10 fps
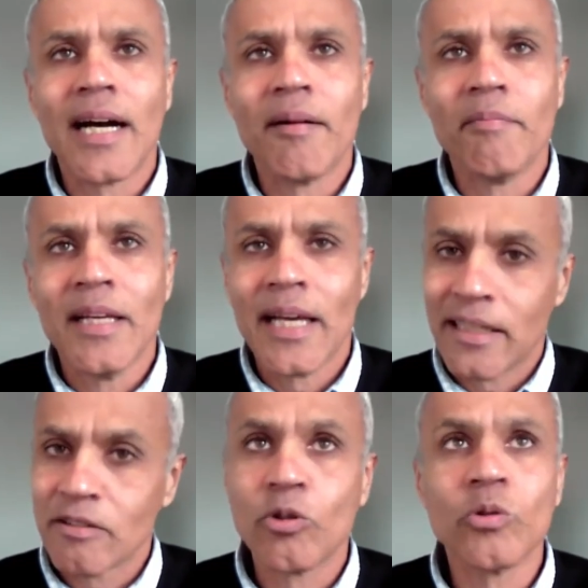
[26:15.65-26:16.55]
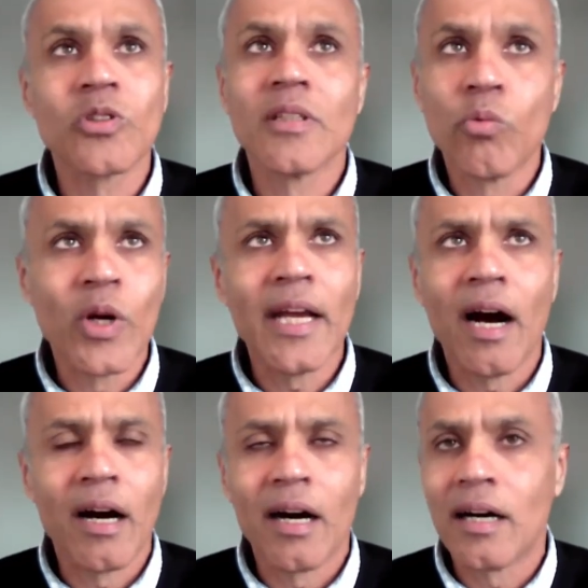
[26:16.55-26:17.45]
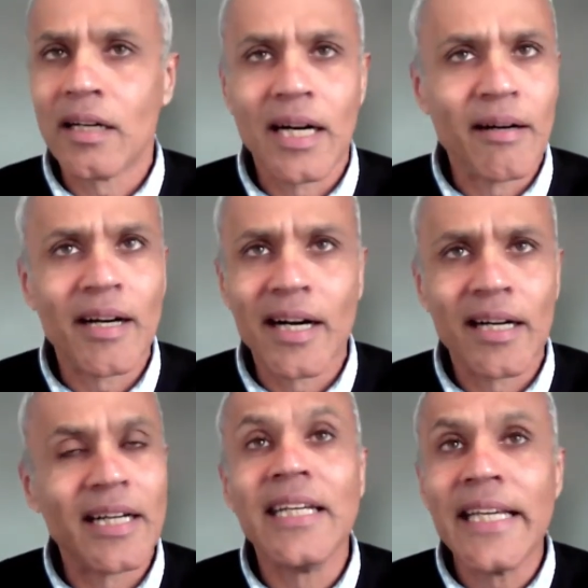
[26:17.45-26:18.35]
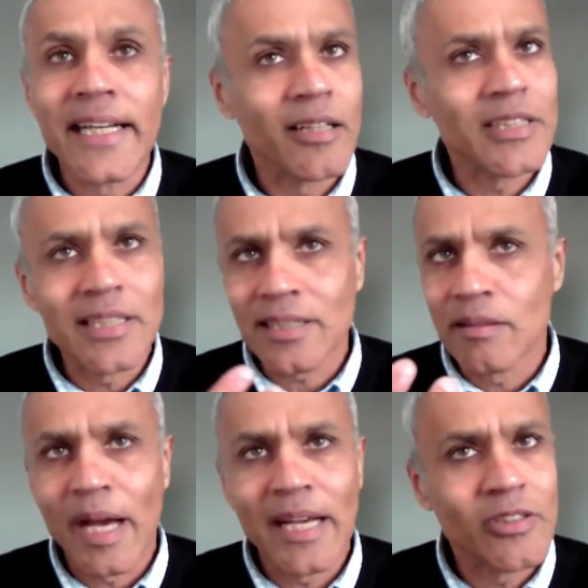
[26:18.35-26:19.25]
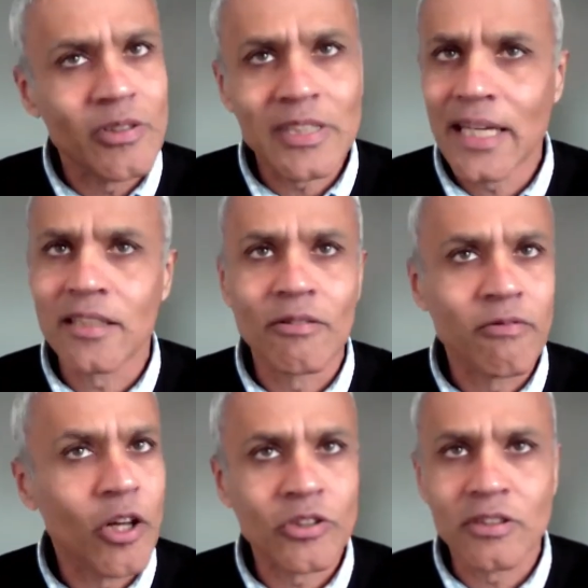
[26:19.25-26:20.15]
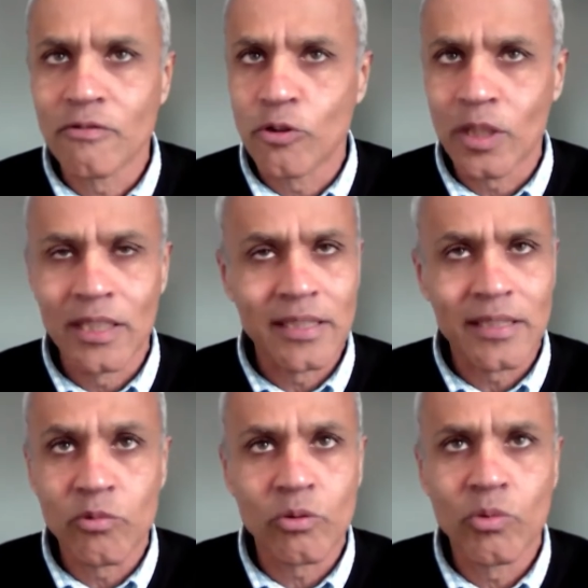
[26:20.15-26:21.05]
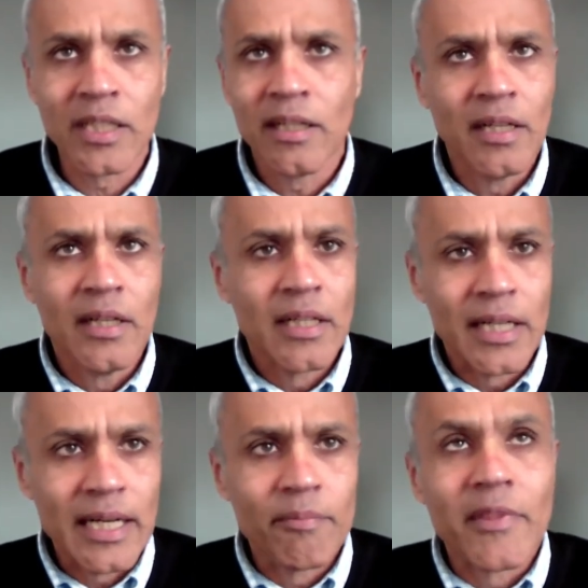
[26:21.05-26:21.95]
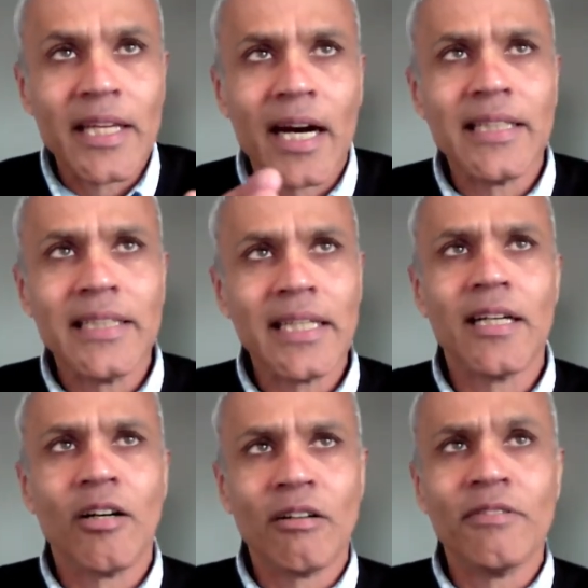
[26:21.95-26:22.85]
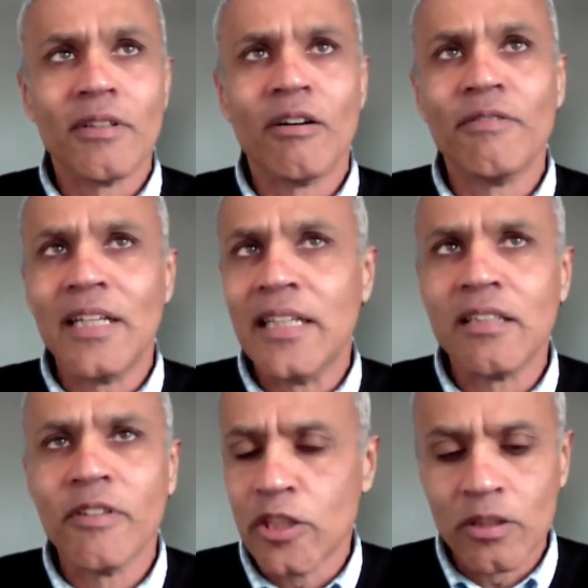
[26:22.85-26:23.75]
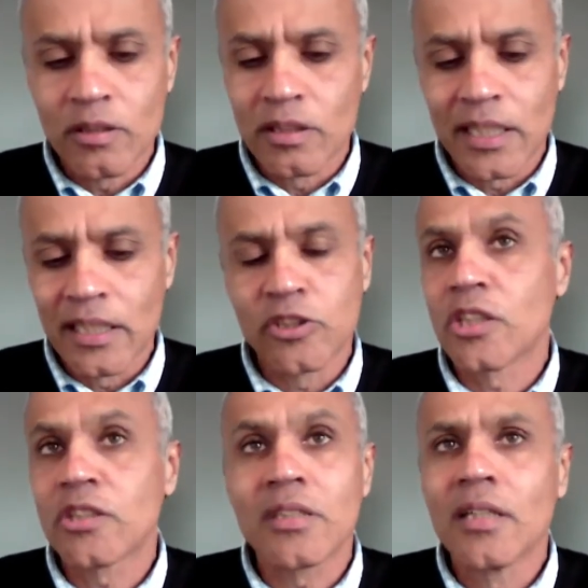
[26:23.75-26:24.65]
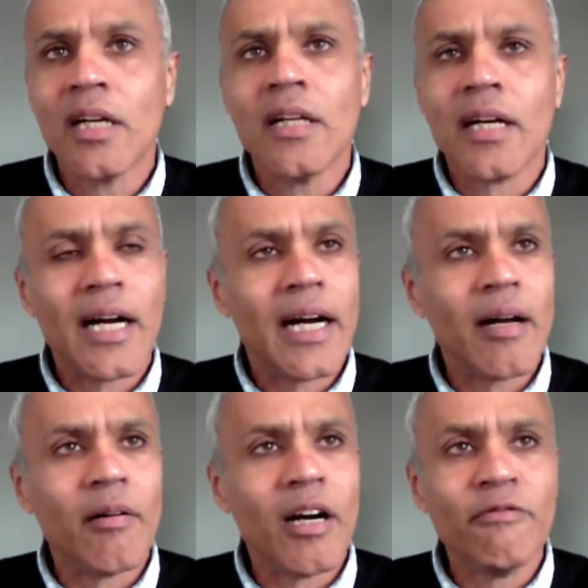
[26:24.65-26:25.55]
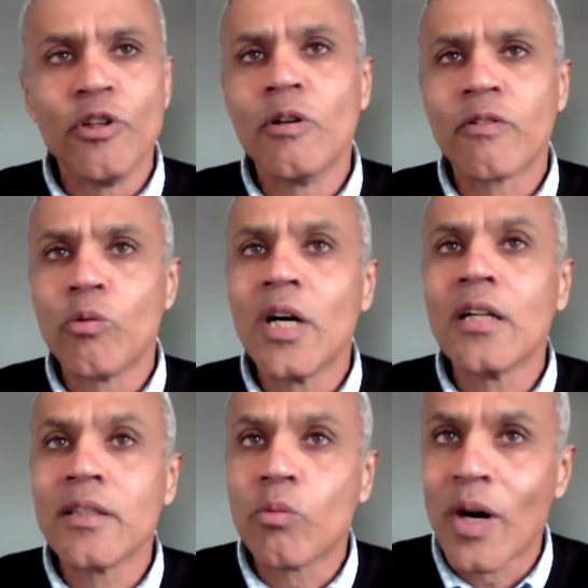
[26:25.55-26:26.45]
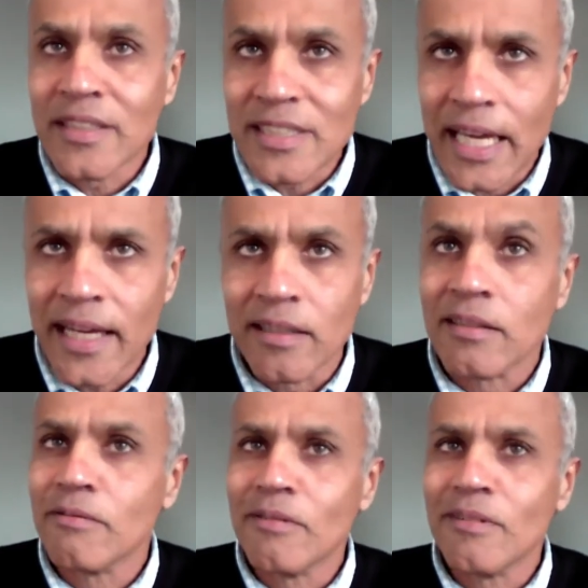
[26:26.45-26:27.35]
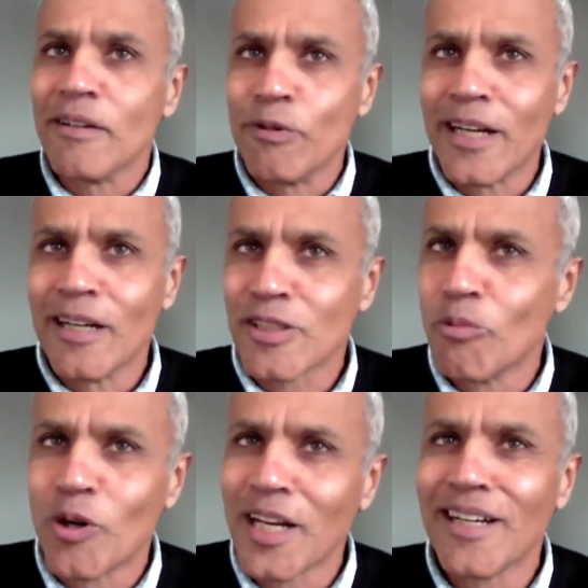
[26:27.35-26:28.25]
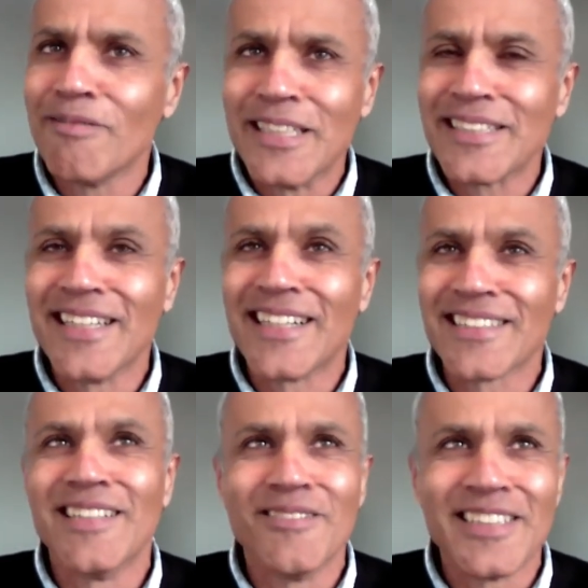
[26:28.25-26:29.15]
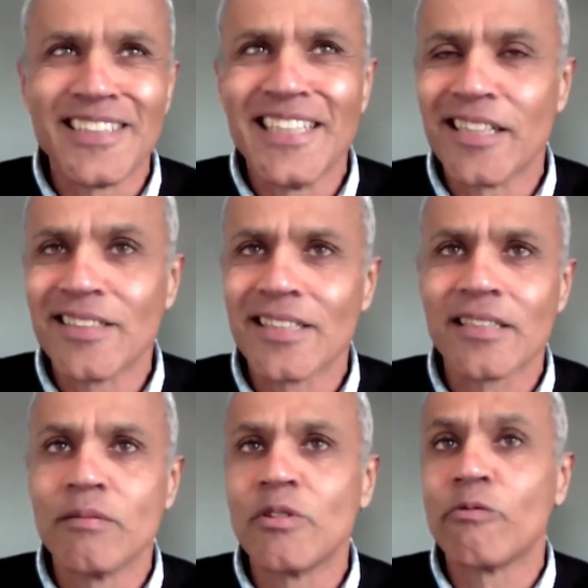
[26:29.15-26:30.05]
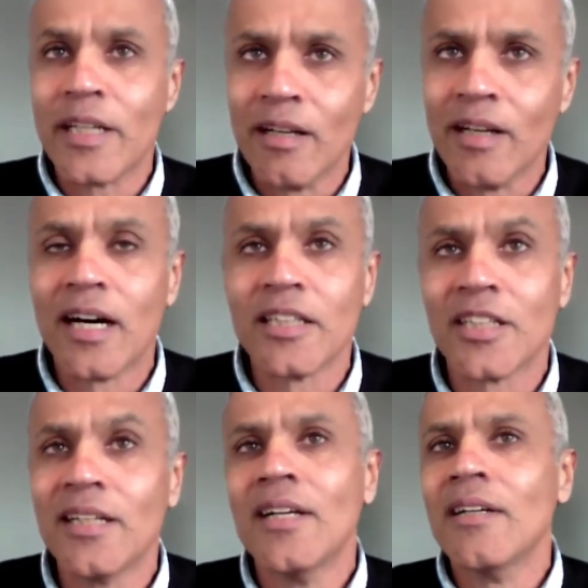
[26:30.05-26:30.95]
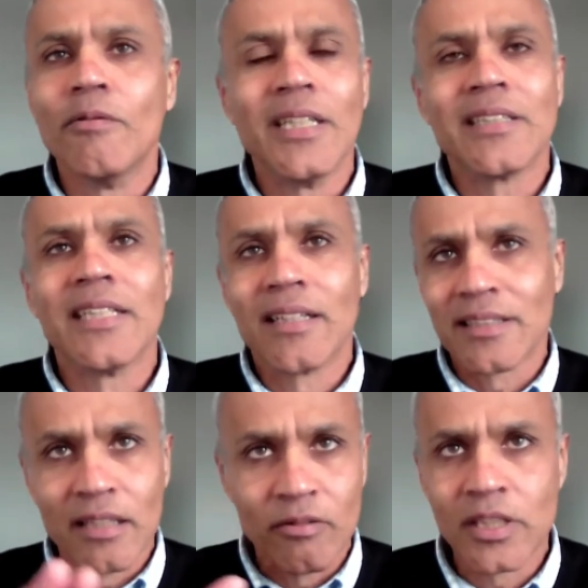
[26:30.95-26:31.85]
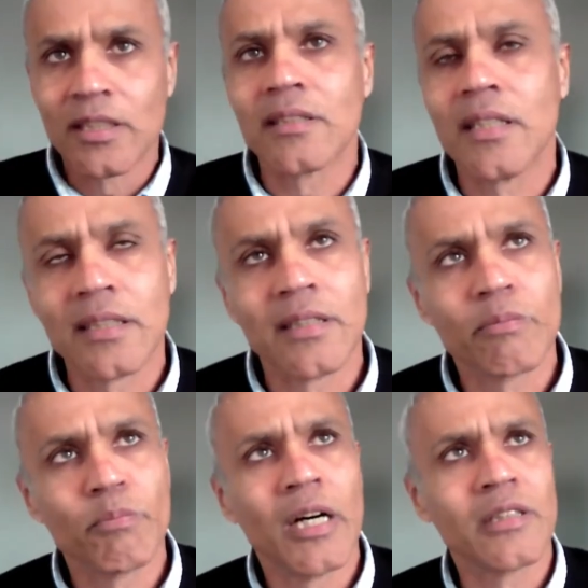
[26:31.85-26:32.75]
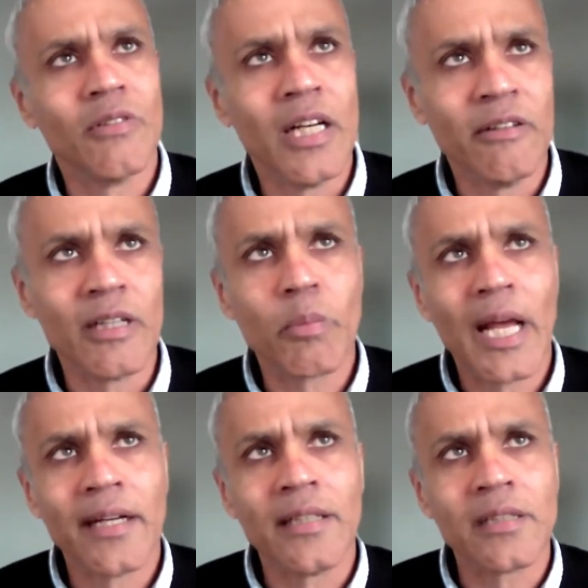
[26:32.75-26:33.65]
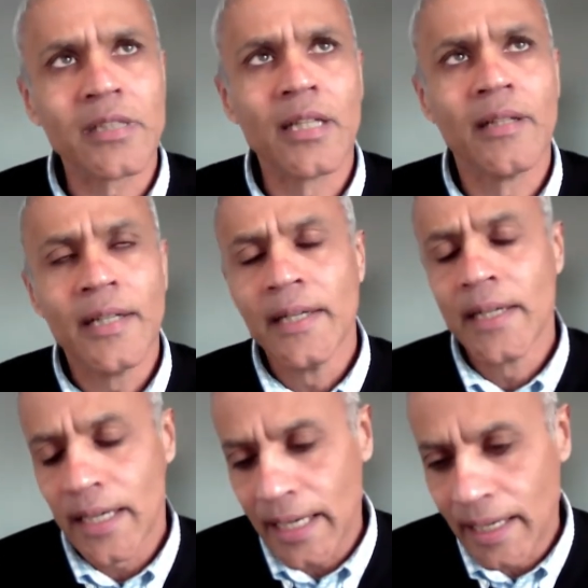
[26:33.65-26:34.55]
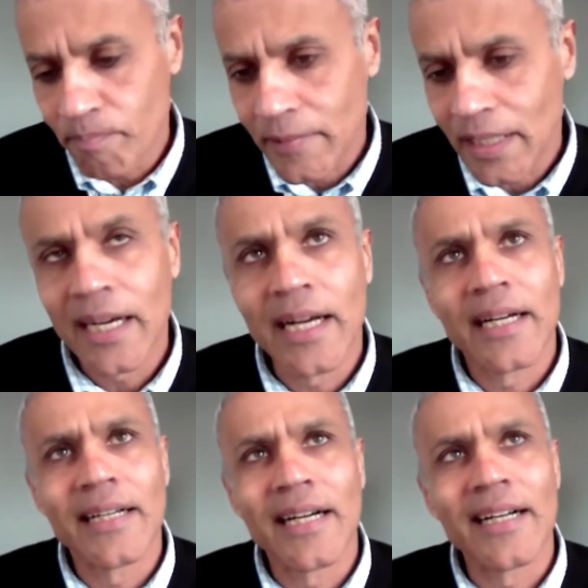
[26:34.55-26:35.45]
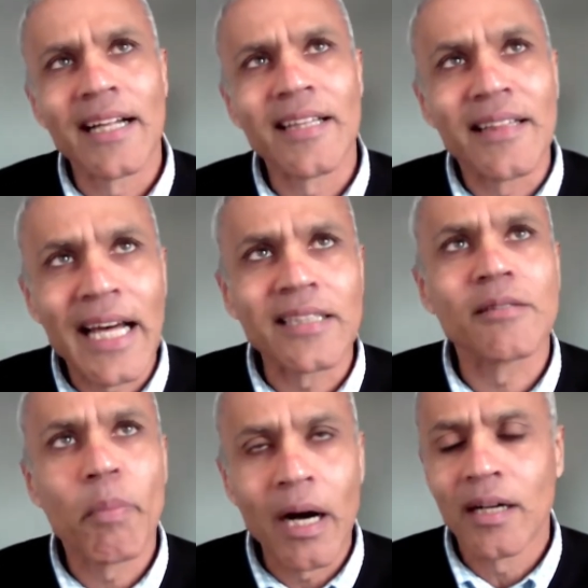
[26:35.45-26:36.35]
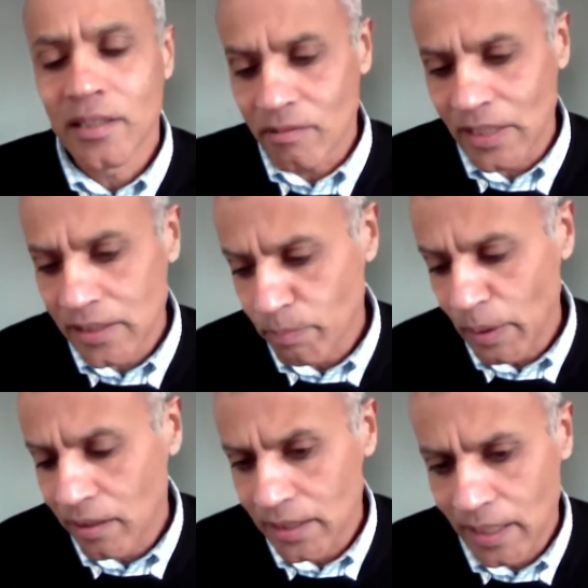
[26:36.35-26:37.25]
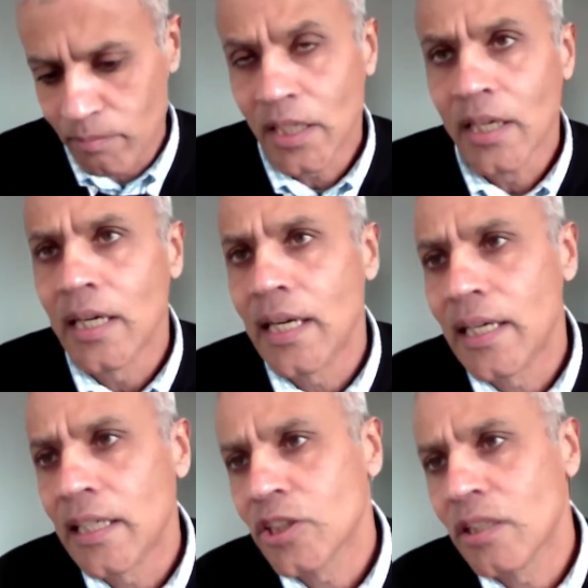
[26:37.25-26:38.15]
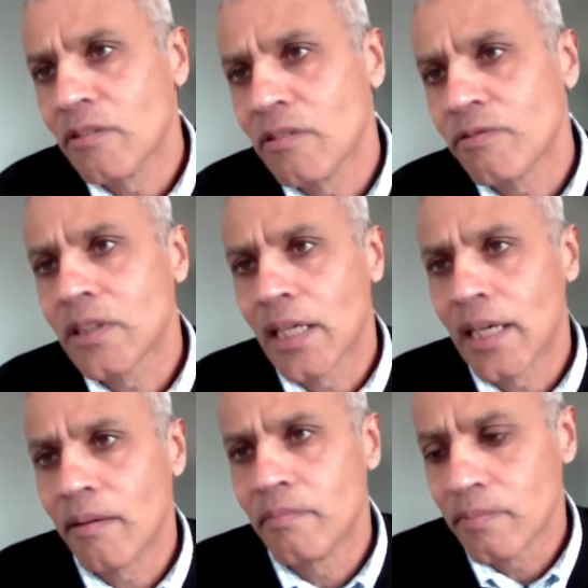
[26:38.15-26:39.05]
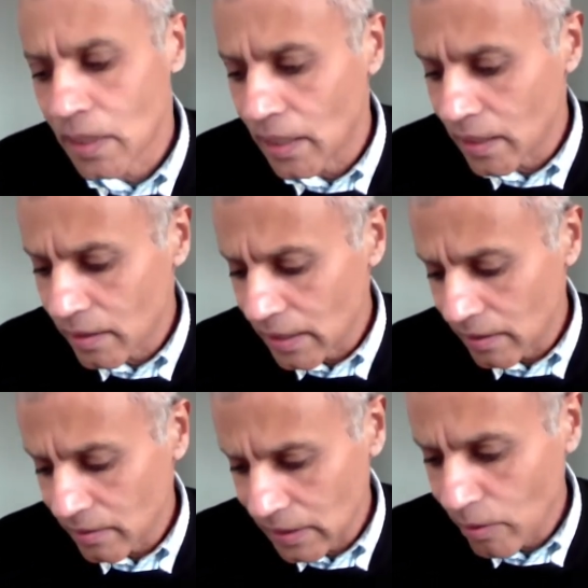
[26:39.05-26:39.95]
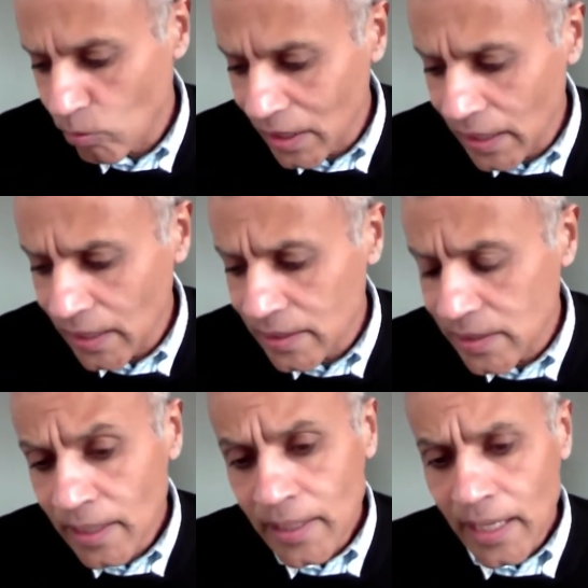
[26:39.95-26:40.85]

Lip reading: And of course that we are an ecosystem, as you said, of lots of organisms. The idea of an individual is just a view of the world at one scale. If we go smaller, we see ourselves as ecosystems. If we go larger, we see ourselves as part of a living planet. So I think that's part of this paradigm shift that we need.